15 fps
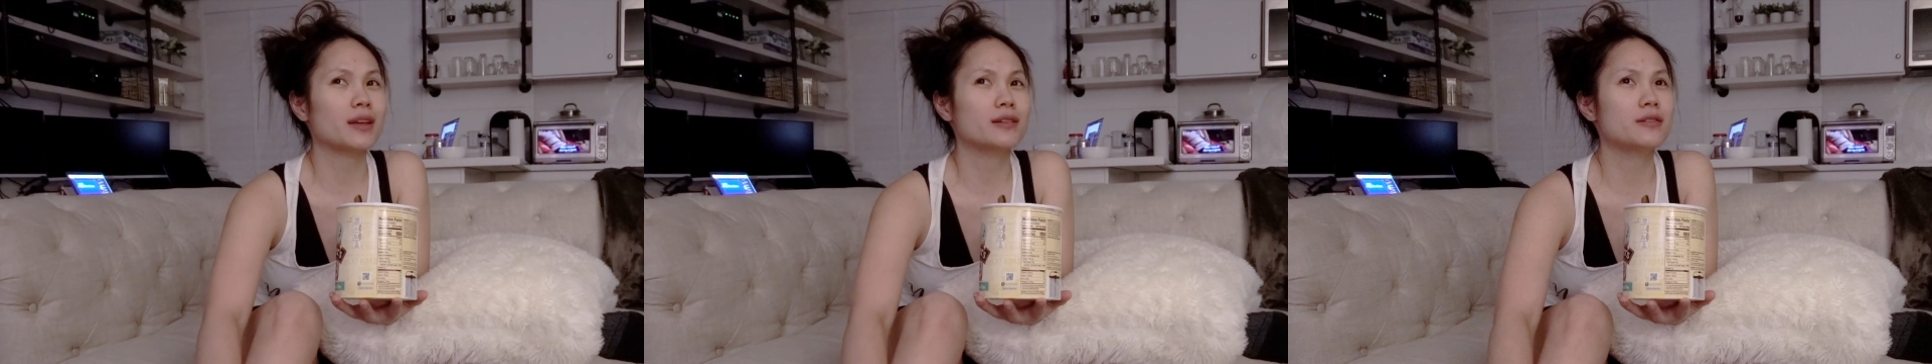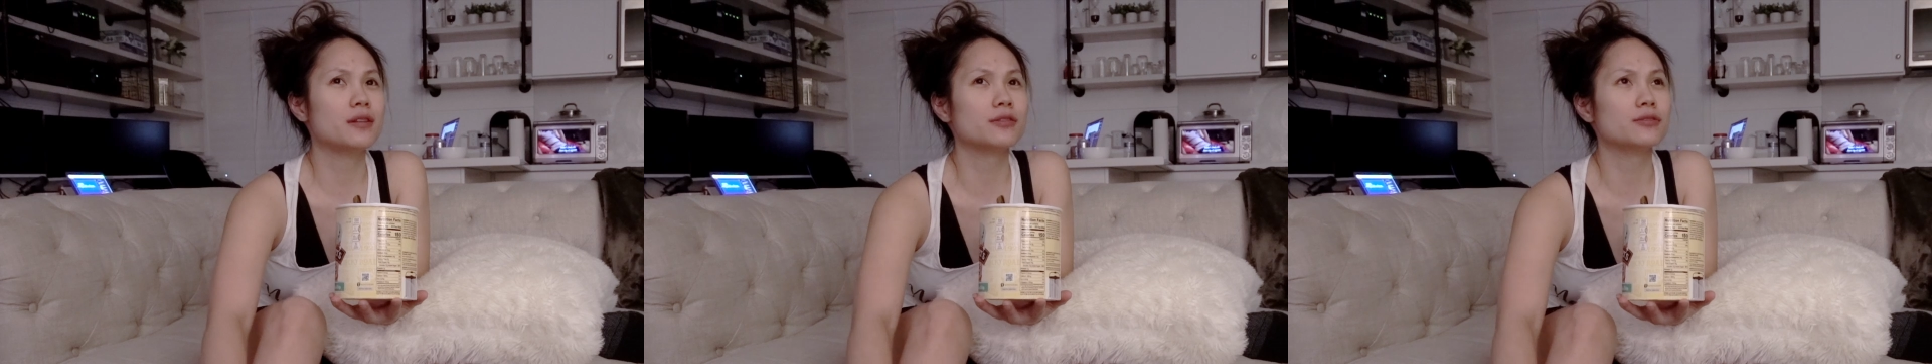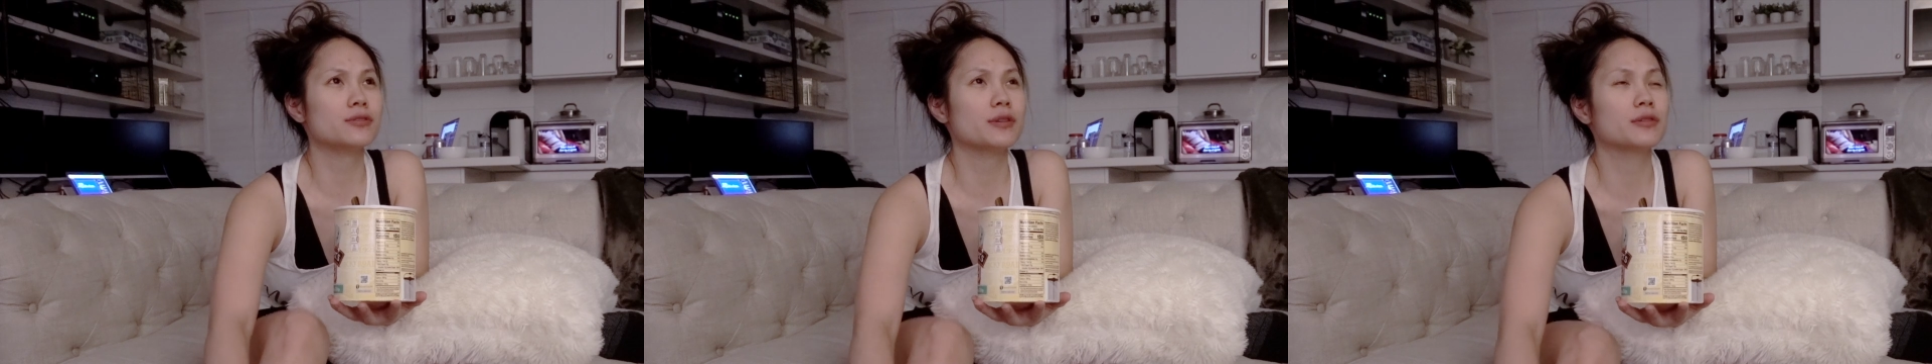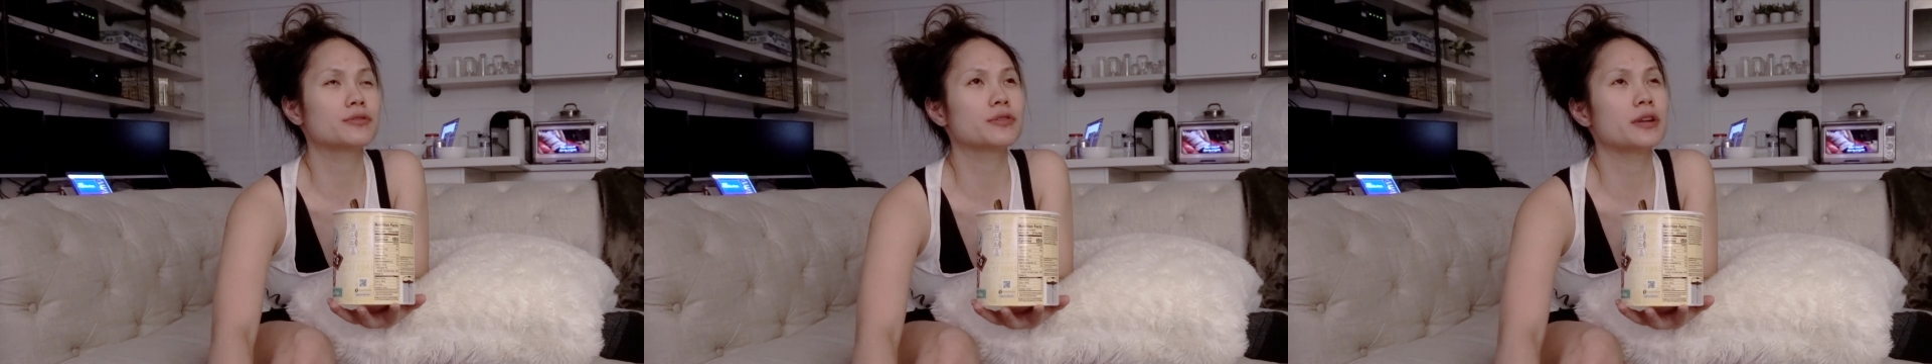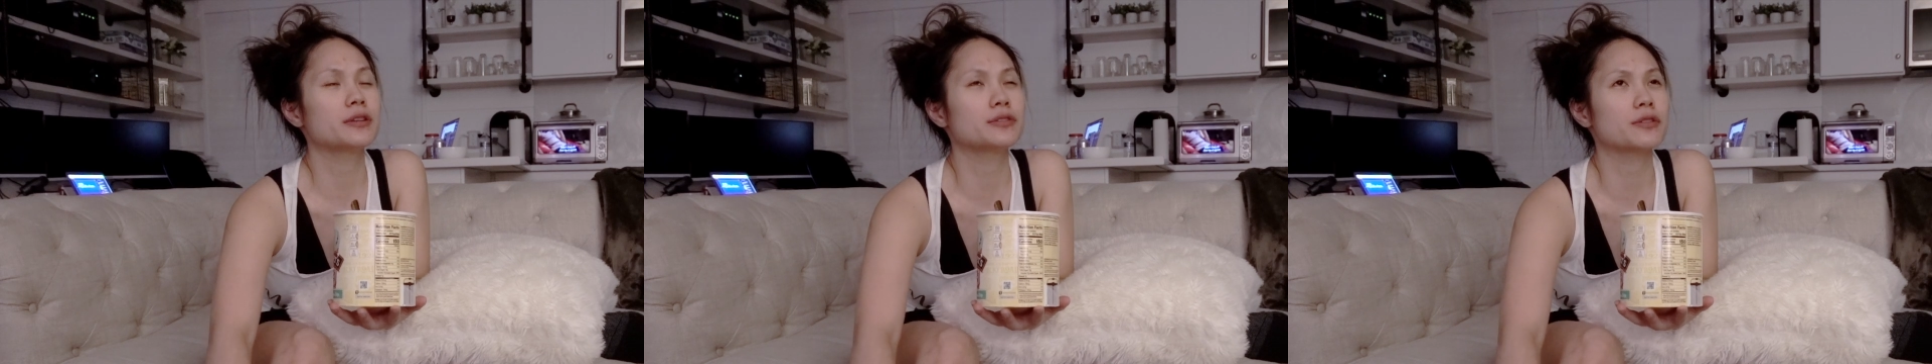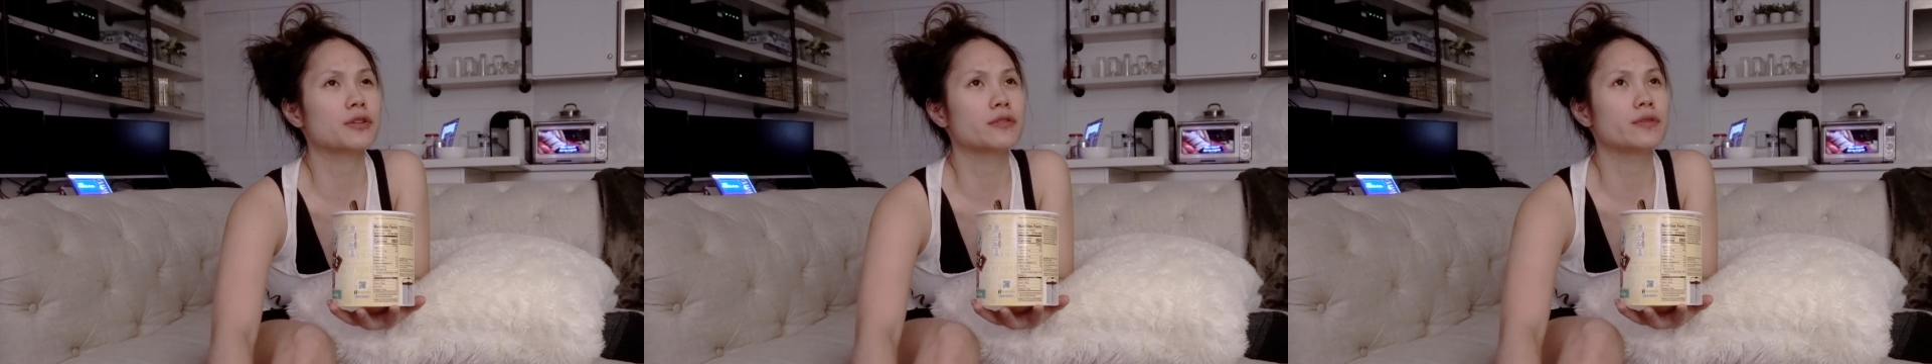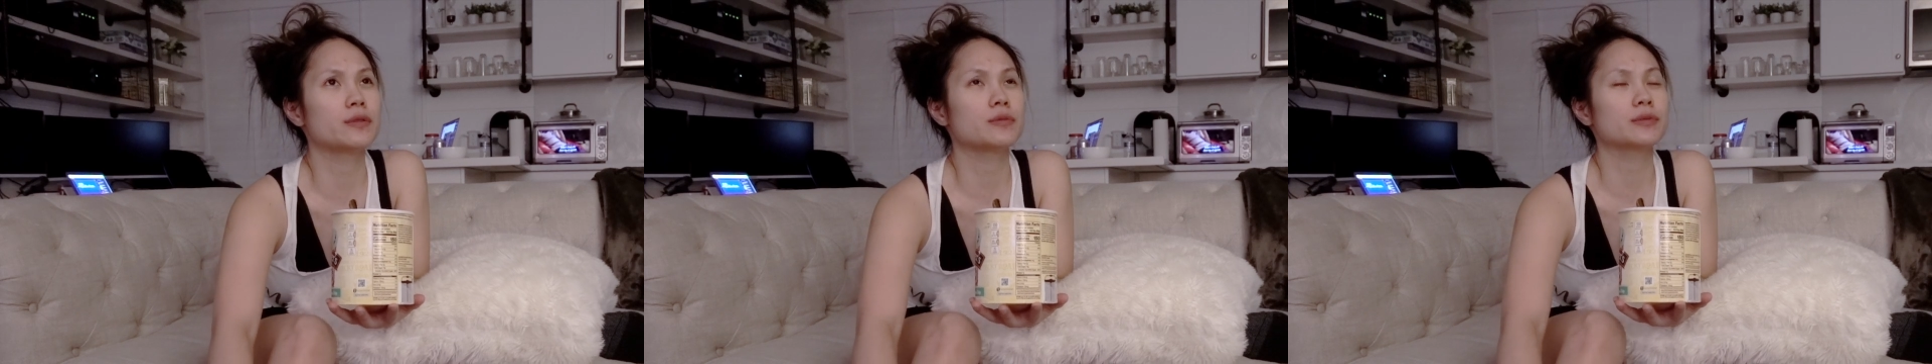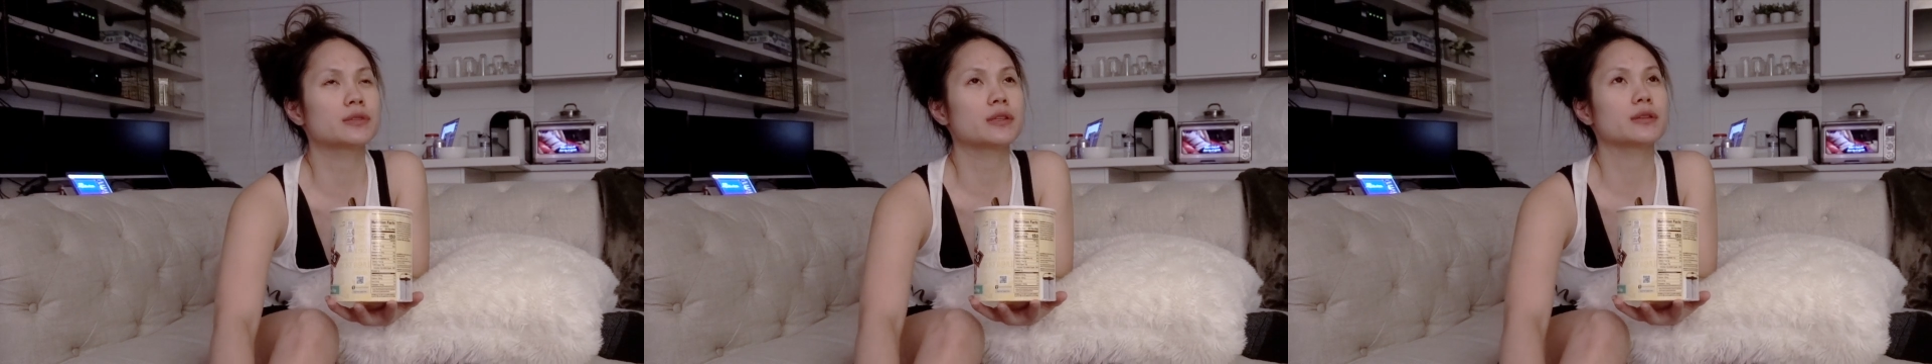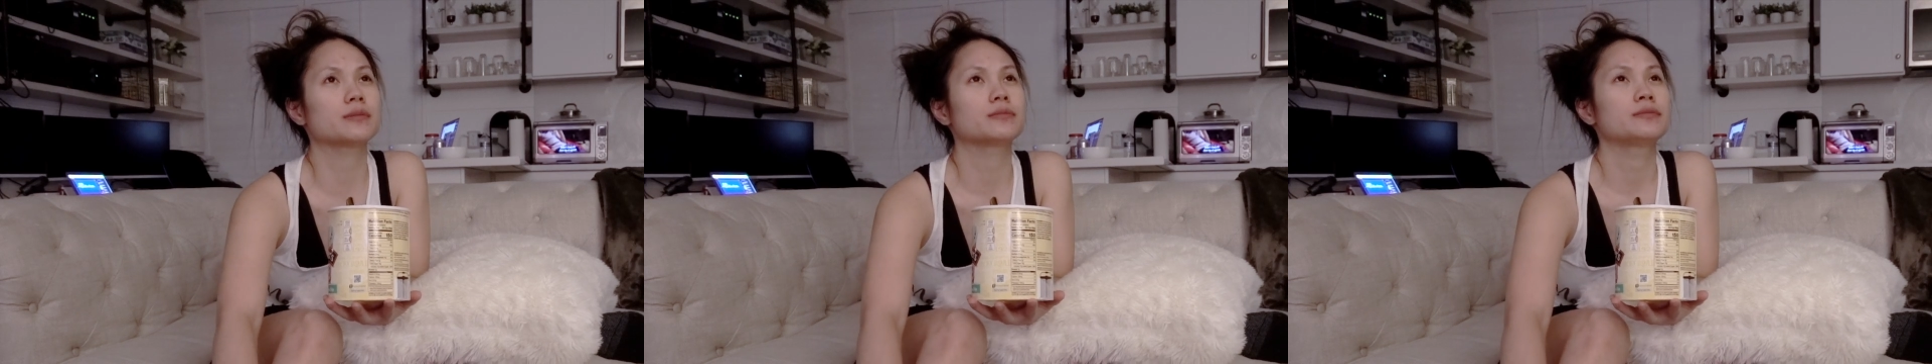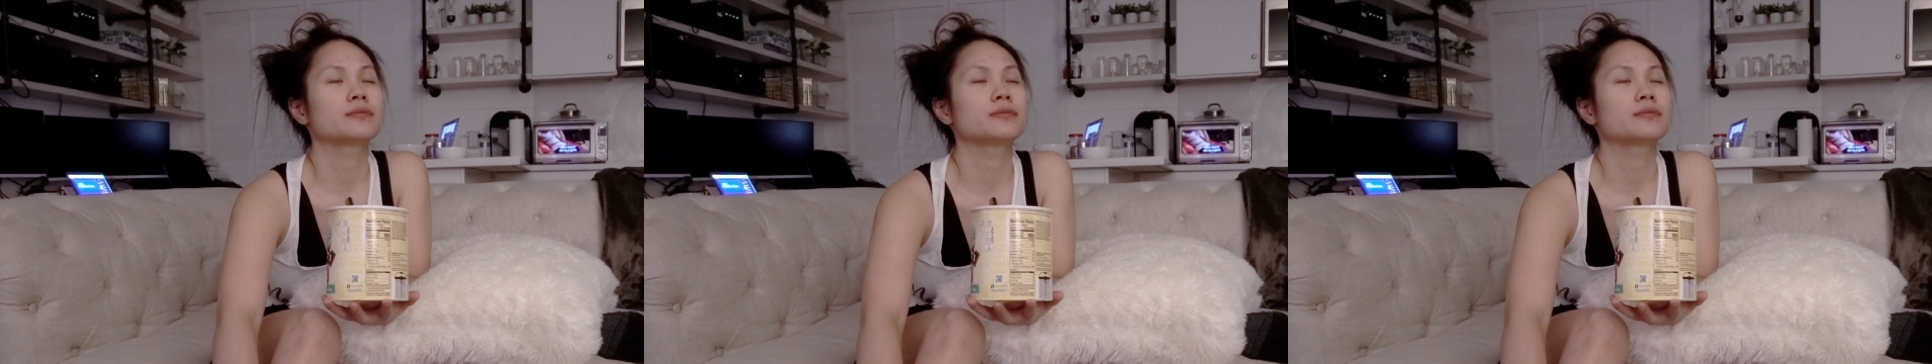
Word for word: Yesterday or two days ago, Ben was like,